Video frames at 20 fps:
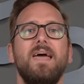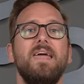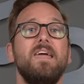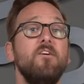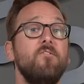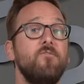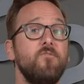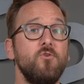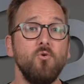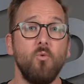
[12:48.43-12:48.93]

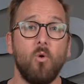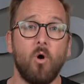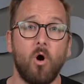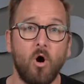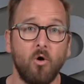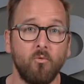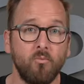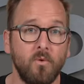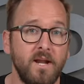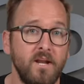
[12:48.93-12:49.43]
If you
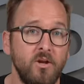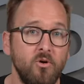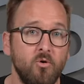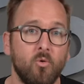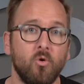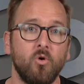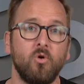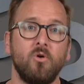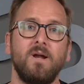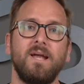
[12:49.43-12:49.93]
are ready to
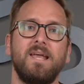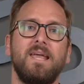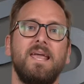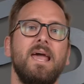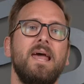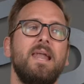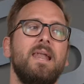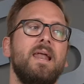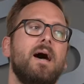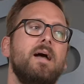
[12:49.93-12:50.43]
order
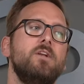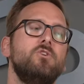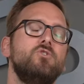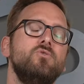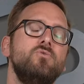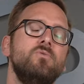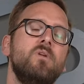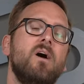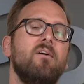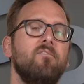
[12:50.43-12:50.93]
again,
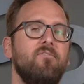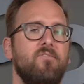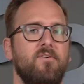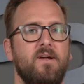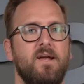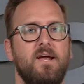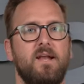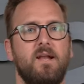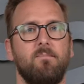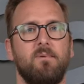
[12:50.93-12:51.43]
do not
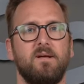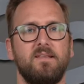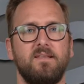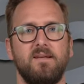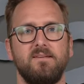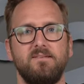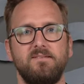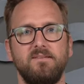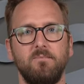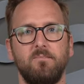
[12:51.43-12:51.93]
forget about
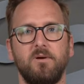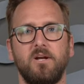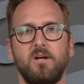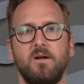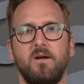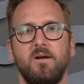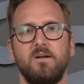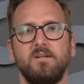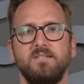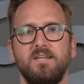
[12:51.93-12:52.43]
that See Better
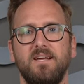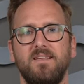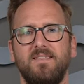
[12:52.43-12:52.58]
guarantee.